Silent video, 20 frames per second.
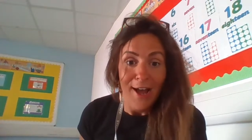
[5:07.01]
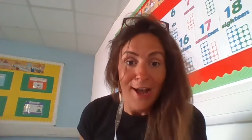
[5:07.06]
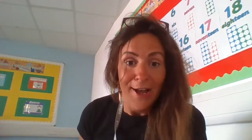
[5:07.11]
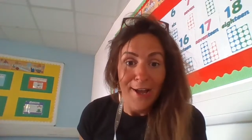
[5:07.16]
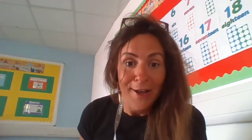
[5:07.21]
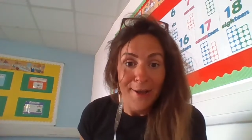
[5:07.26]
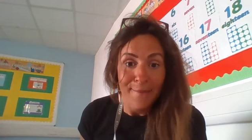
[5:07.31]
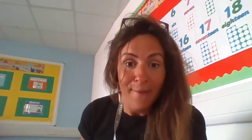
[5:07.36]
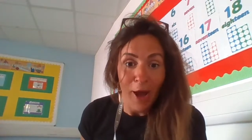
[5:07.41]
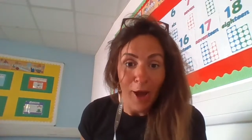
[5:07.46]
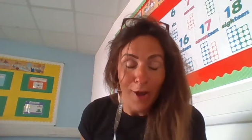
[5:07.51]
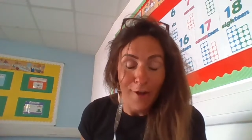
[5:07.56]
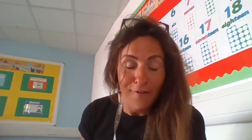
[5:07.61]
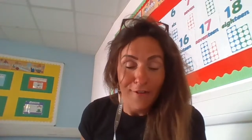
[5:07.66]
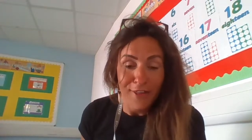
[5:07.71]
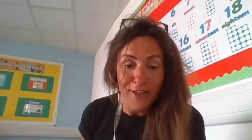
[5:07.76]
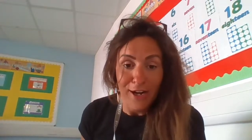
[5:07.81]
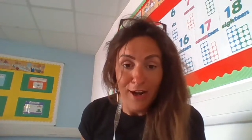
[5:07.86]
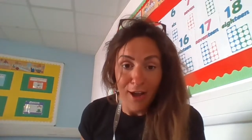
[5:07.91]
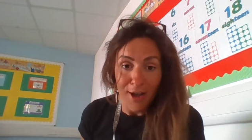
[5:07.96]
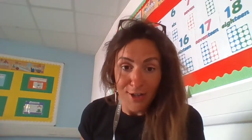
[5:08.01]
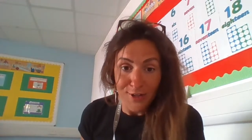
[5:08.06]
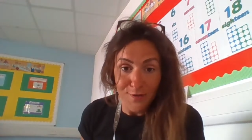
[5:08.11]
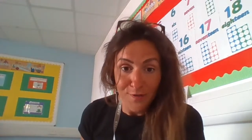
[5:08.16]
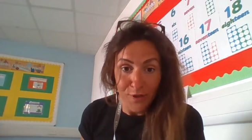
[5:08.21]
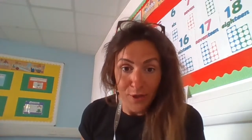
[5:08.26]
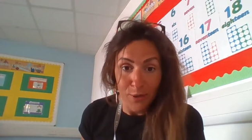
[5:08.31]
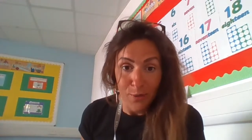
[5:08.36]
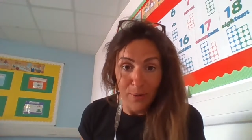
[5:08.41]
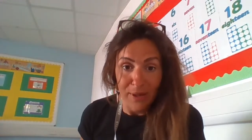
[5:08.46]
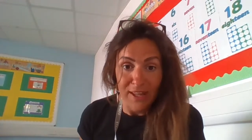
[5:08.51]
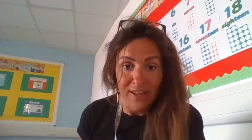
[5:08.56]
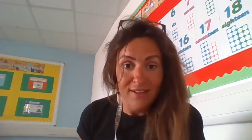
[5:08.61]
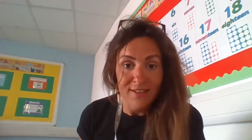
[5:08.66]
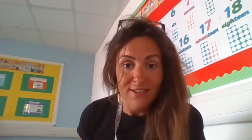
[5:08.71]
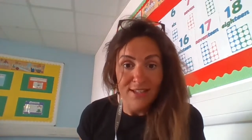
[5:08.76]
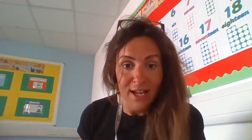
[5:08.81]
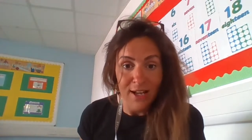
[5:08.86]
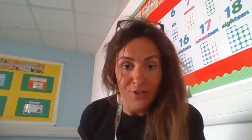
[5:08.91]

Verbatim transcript: um, over the last few weeks,